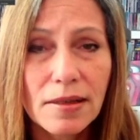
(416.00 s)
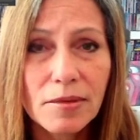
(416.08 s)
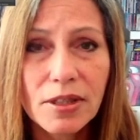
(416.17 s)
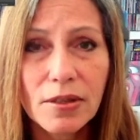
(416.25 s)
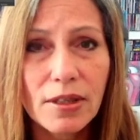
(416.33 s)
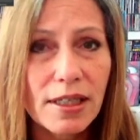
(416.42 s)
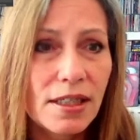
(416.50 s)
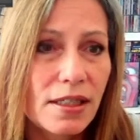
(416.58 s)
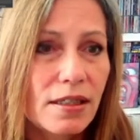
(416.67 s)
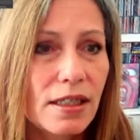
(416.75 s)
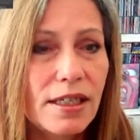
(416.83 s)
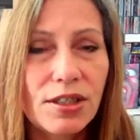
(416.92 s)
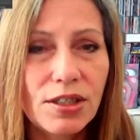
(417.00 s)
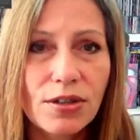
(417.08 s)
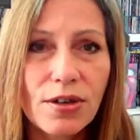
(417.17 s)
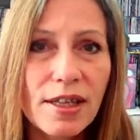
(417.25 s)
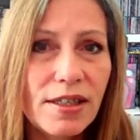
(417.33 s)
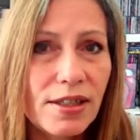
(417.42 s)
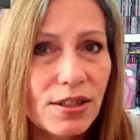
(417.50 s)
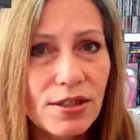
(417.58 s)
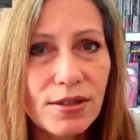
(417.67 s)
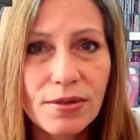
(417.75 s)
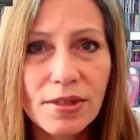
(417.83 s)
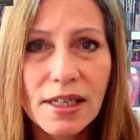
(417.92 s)
So let's try these
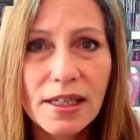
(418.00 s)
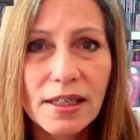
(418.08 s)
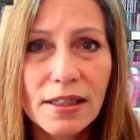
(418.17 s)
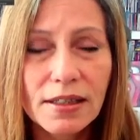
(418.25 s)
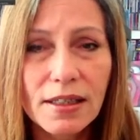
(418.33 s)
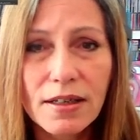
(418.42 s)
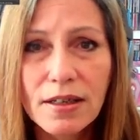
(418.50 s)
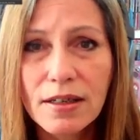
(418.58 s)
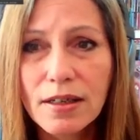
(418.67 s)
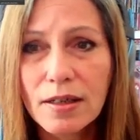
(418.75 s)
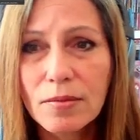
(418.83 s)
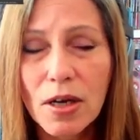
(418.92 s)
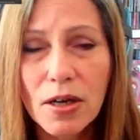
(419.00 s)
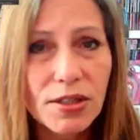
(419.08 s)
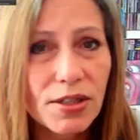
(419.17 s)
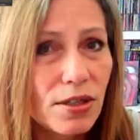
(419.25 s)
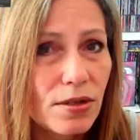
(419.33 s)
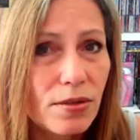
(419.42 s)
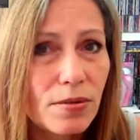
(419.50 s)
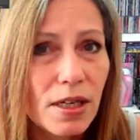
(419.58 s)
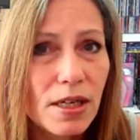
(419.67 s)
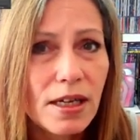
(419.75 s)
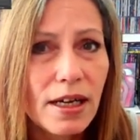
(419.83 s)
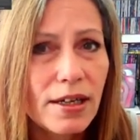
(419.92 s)
new things. Also,
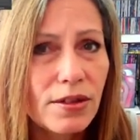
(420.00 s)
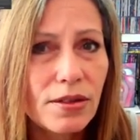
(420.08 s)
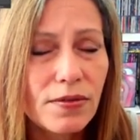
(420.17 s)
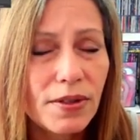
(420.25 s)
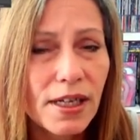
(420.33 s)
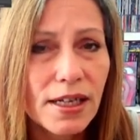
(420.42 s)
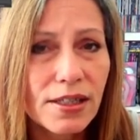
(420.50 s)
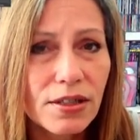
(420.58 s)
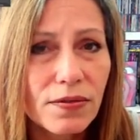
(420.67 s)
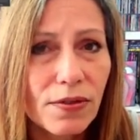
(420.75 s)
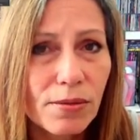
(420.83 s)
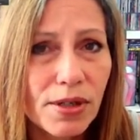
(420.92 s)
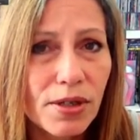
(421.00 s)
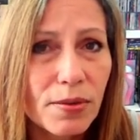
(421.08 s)
I don't know if you guys are familiar